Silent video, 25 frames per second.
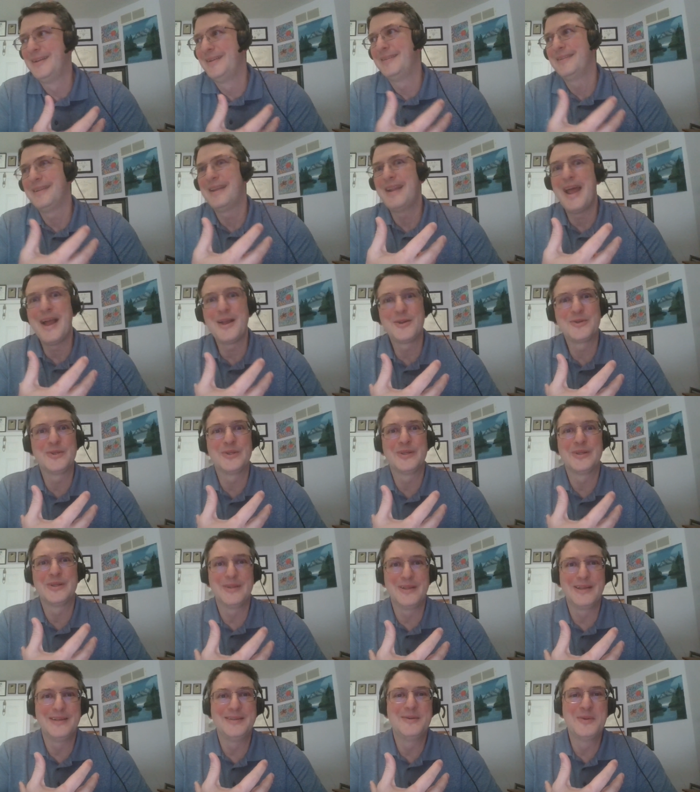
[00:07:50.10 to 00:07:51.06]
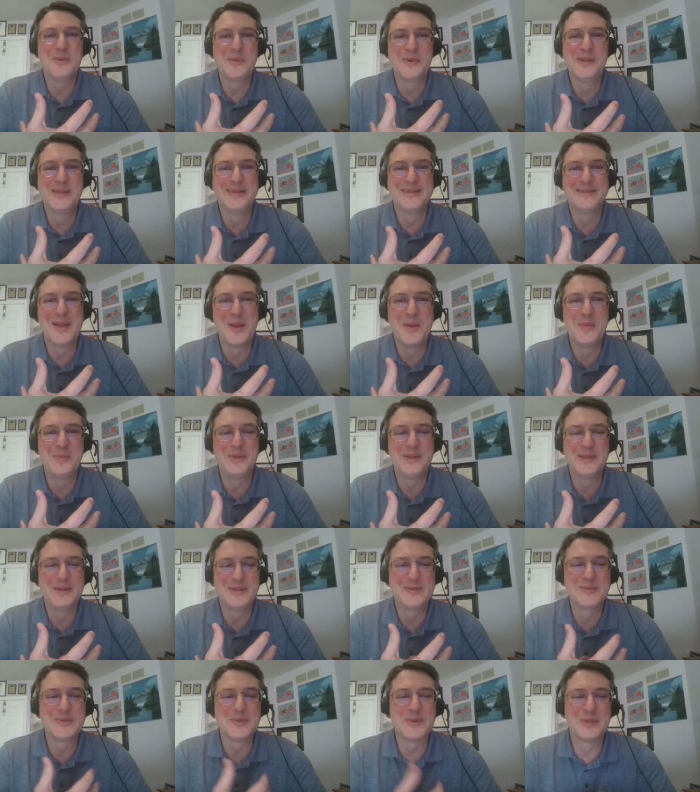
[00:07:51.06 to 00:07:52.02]
that actually lead to an insomnia
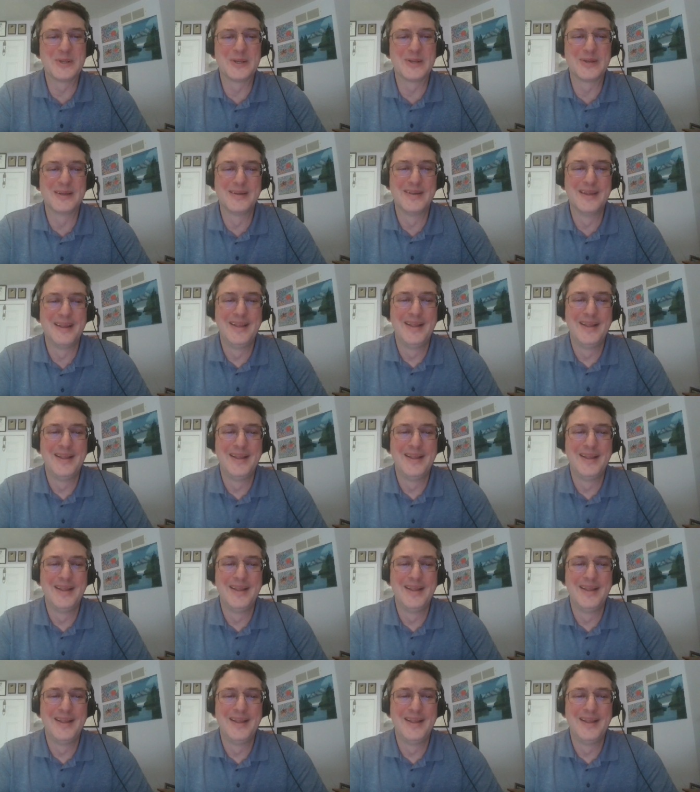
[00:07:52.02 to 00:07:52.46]
disorder,